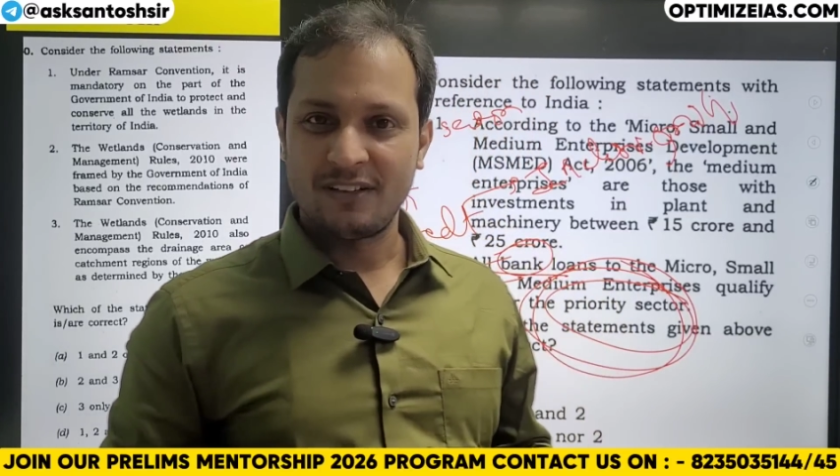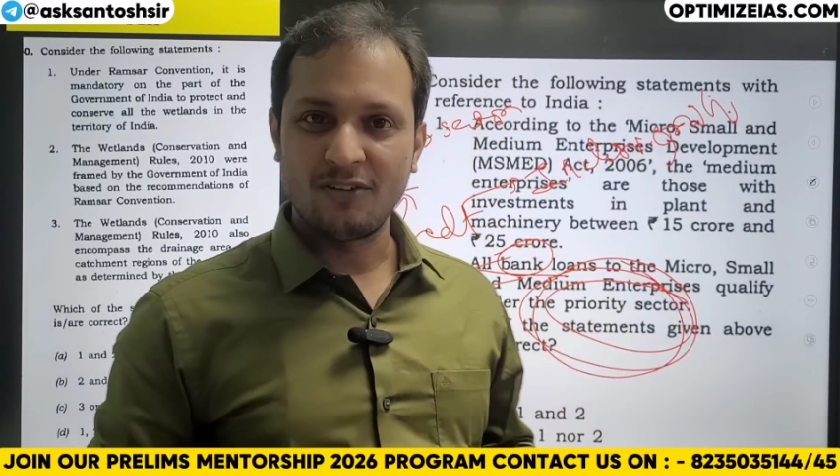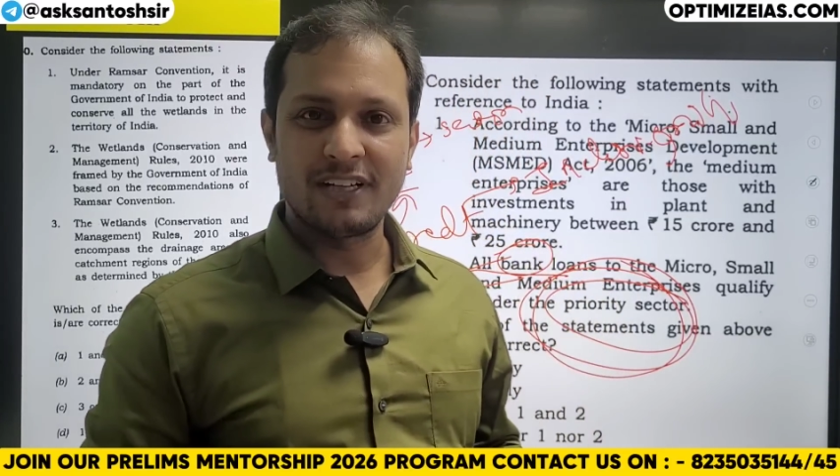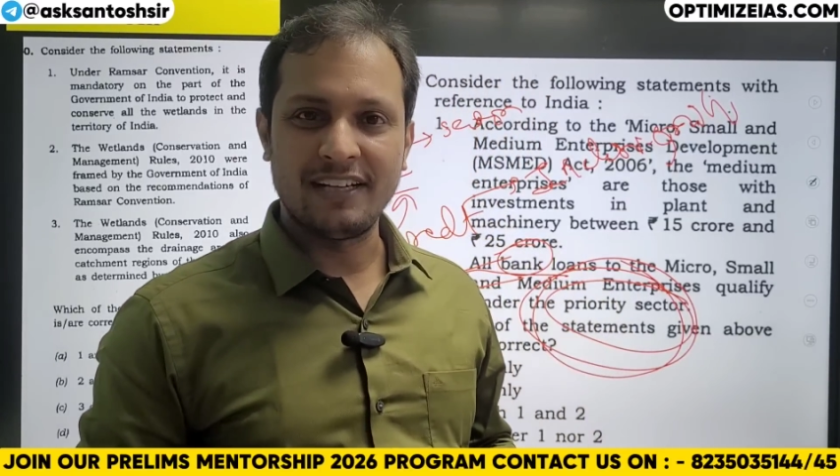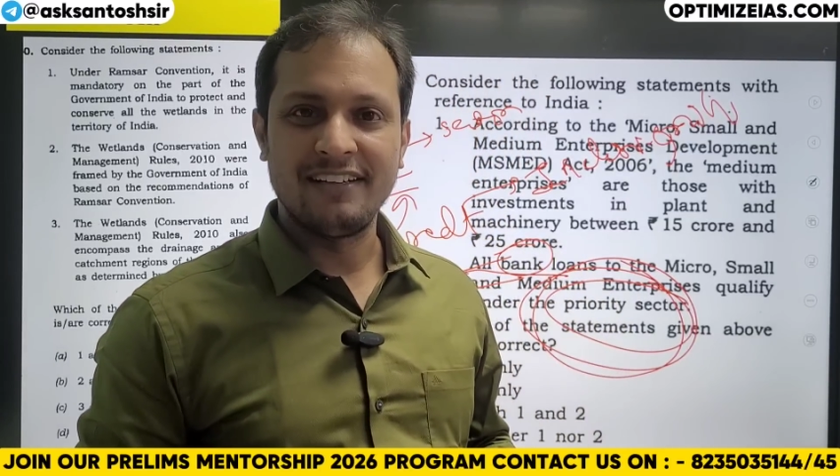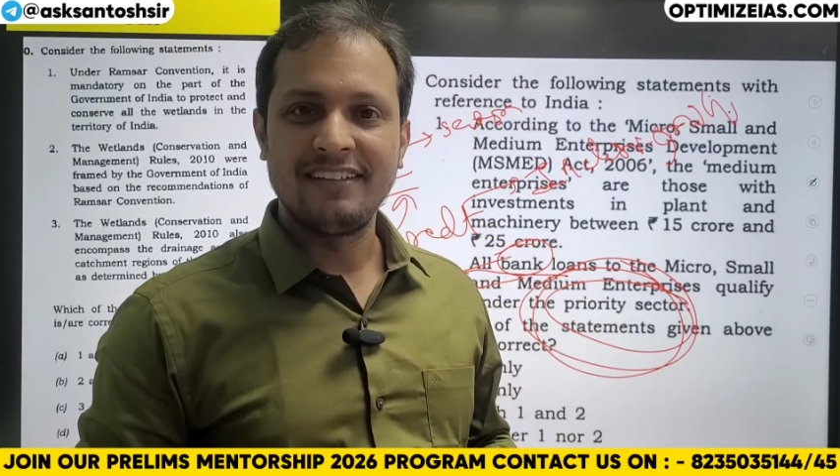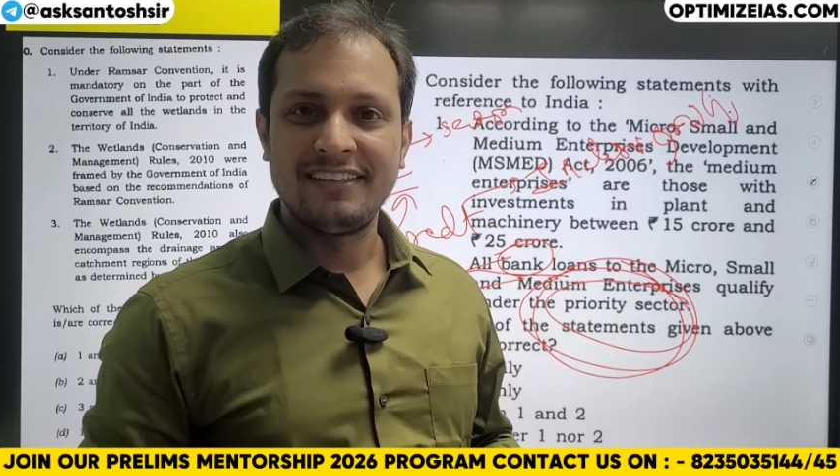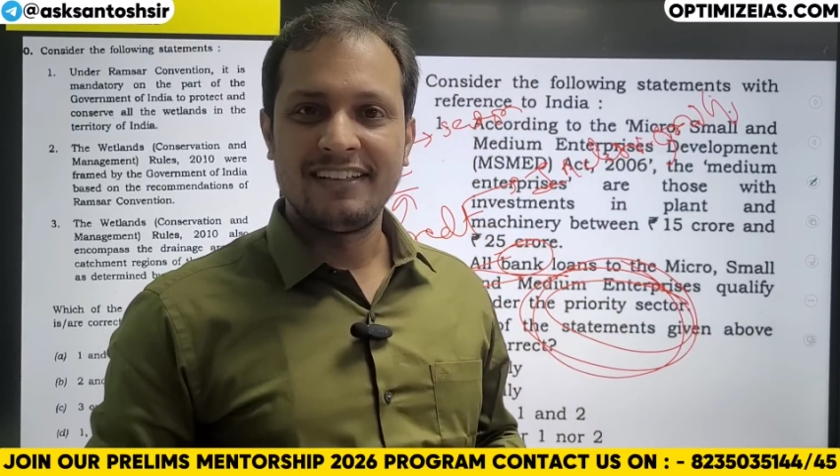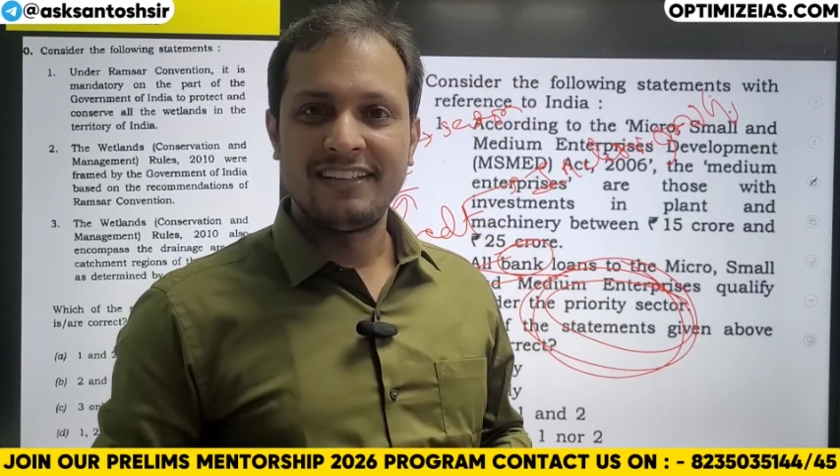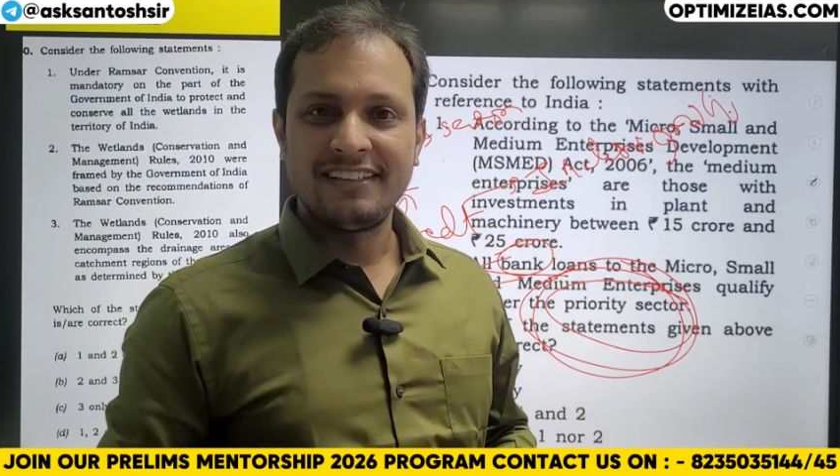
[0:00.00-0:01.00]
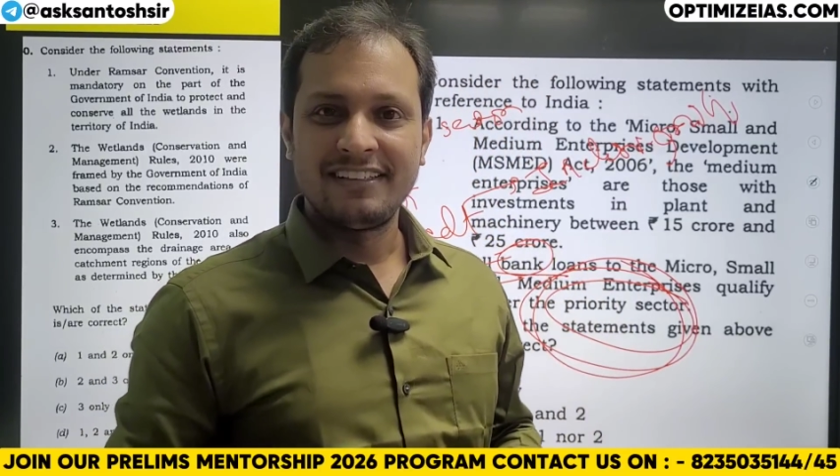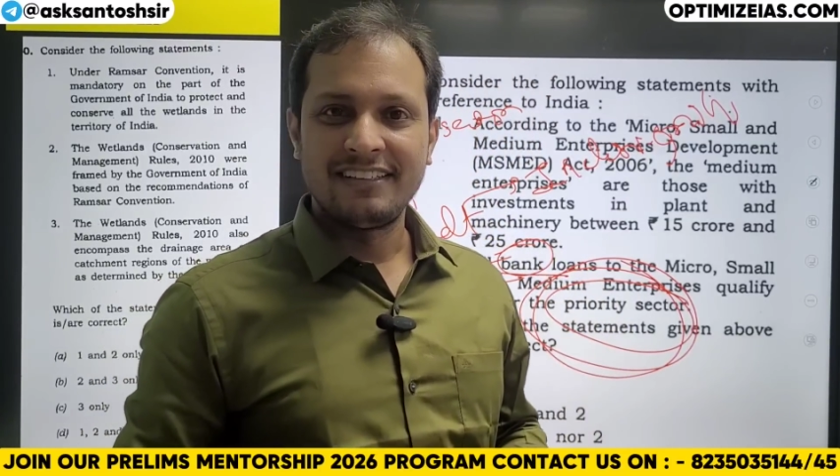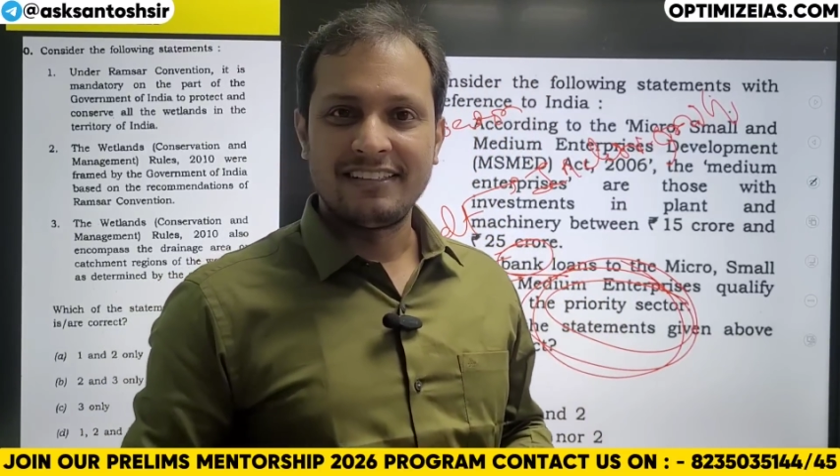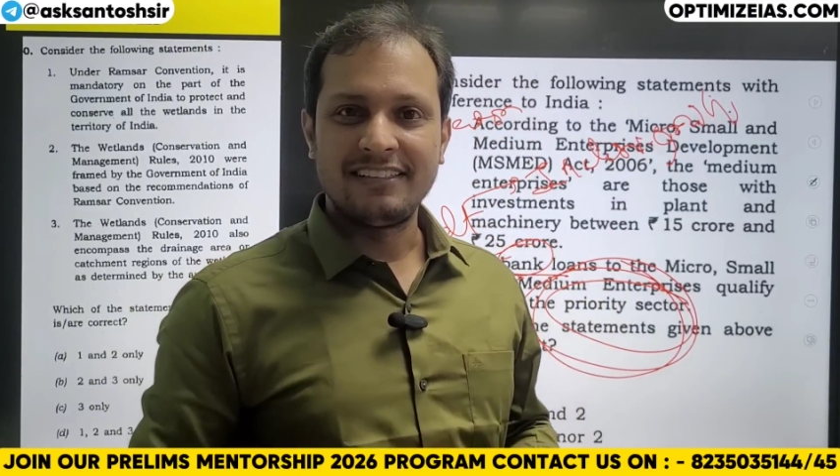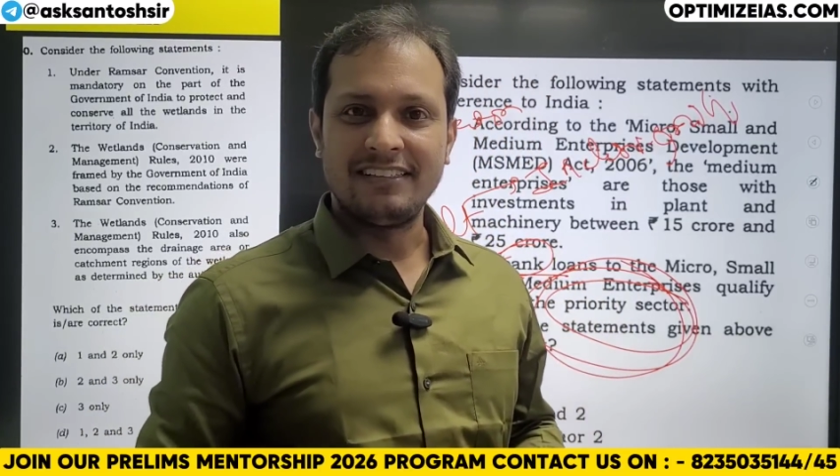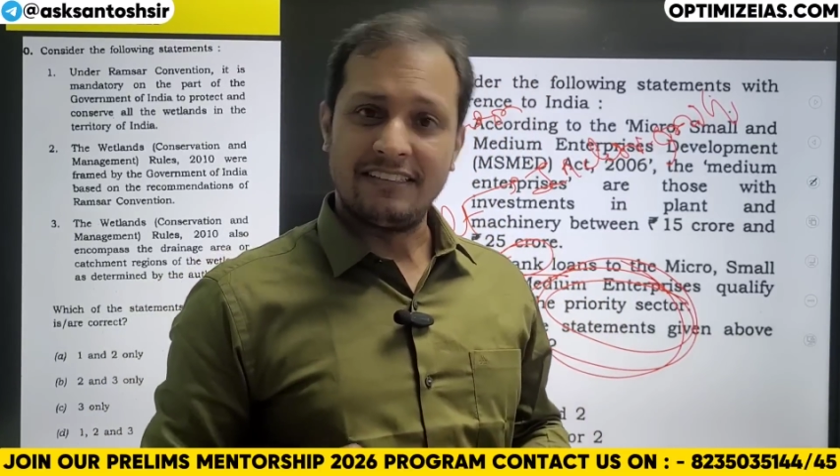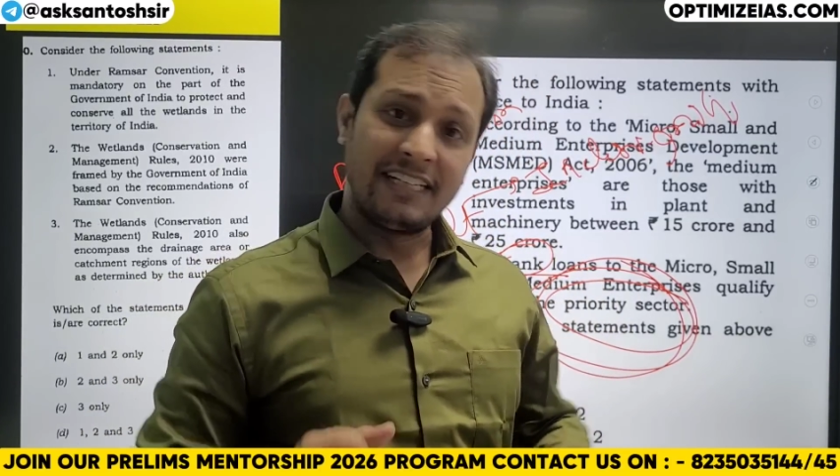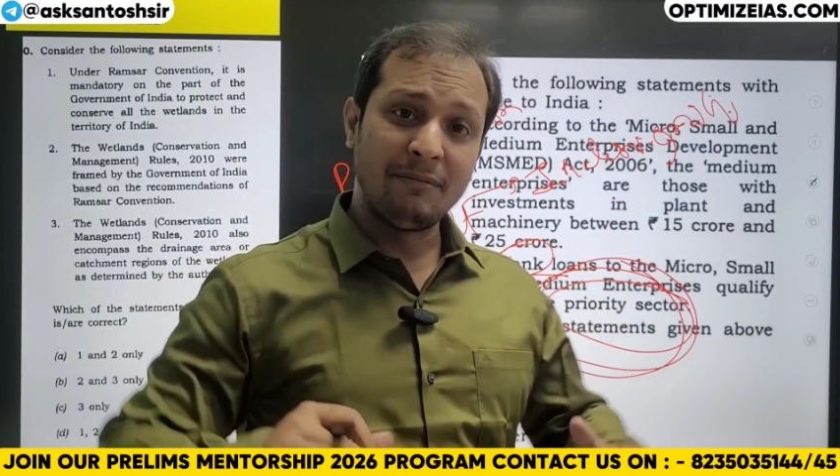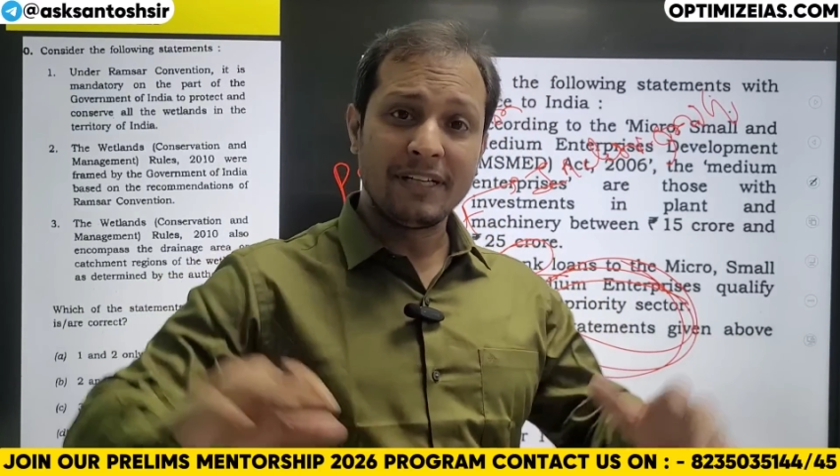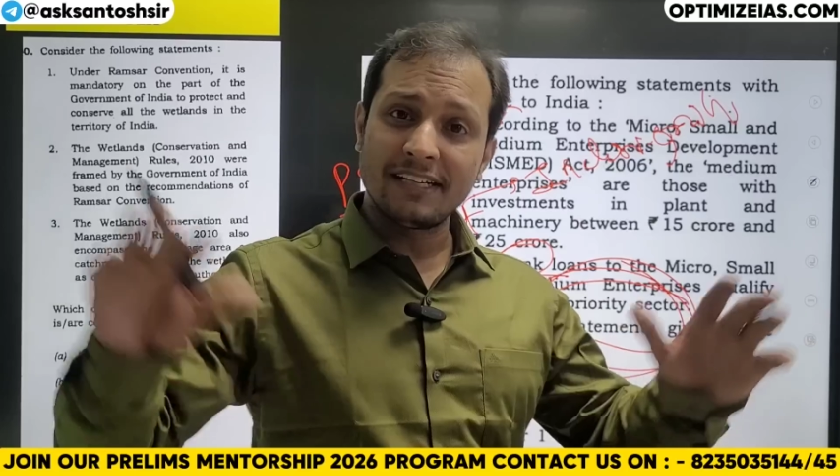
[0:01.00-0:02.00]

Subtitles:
Okay, dreaming